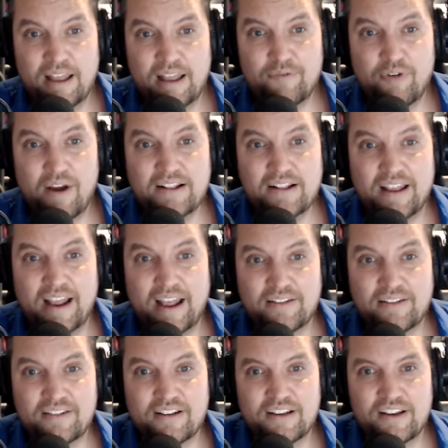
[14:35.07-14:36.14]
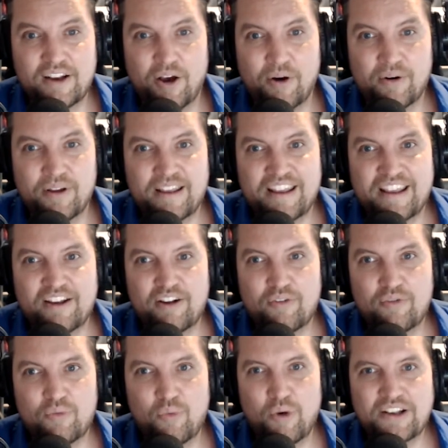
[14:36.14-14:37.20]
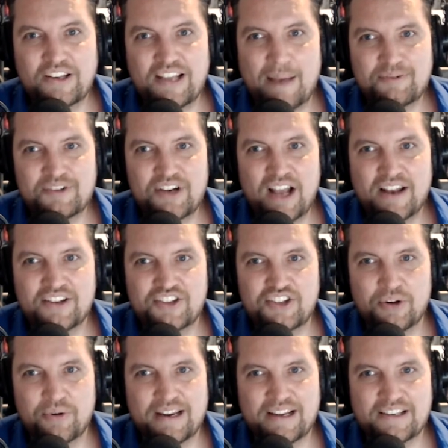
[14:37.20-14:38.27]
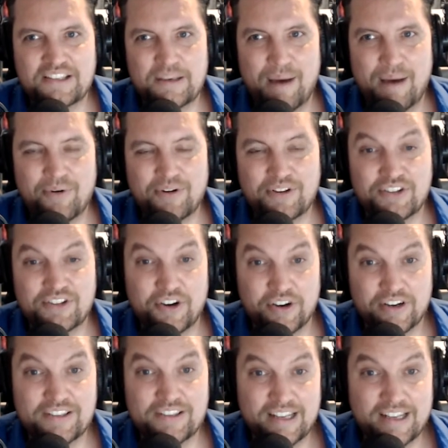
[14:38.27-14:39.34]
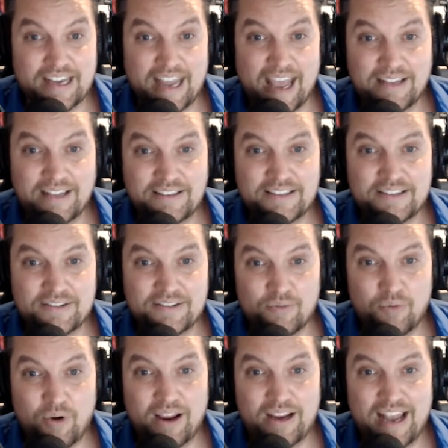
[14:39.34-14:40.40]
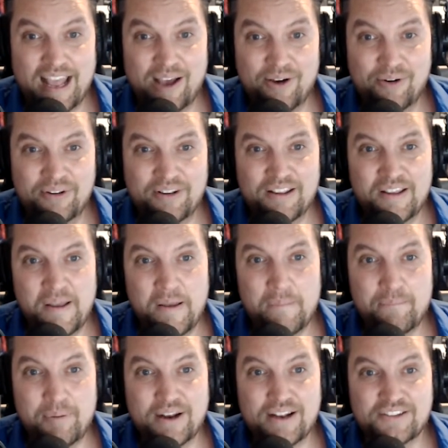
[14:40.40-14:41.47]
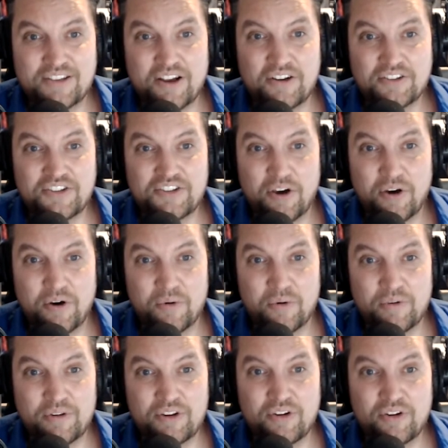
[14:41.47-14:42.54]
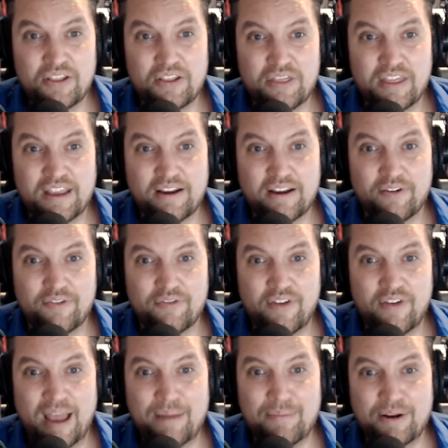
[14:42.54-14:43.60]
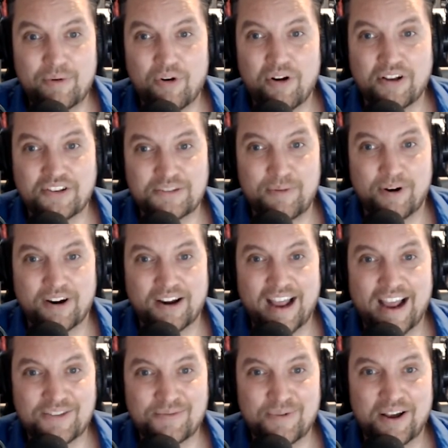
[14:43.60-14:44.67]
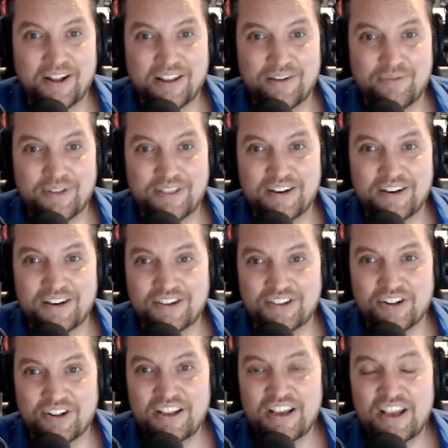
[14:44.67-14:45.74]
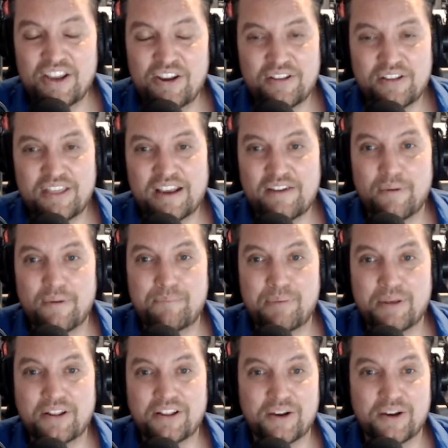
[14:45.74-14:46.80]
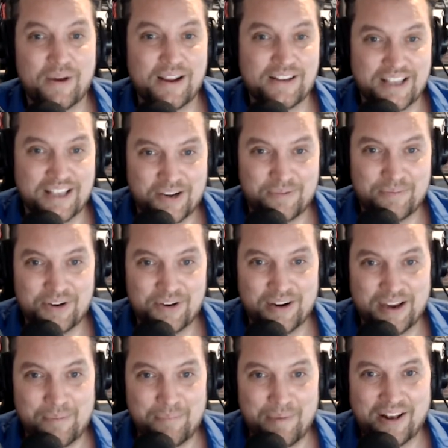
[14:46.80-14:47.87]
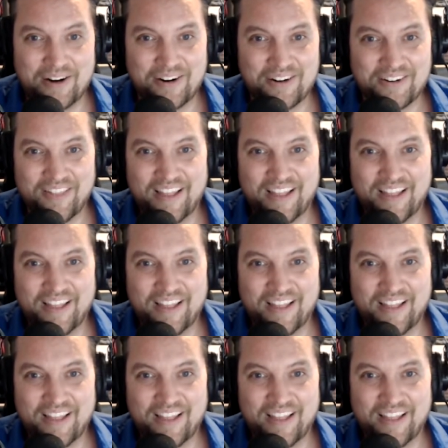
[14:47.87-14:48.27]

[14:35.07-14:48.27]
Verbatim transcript: And frankly, it's, you know, what Top Shot is doing is about as good as it gets right now. But it's also, you can think of, I mean, we're all smart guys. We all live within digital. You can think of a billion ways they could be doing it better.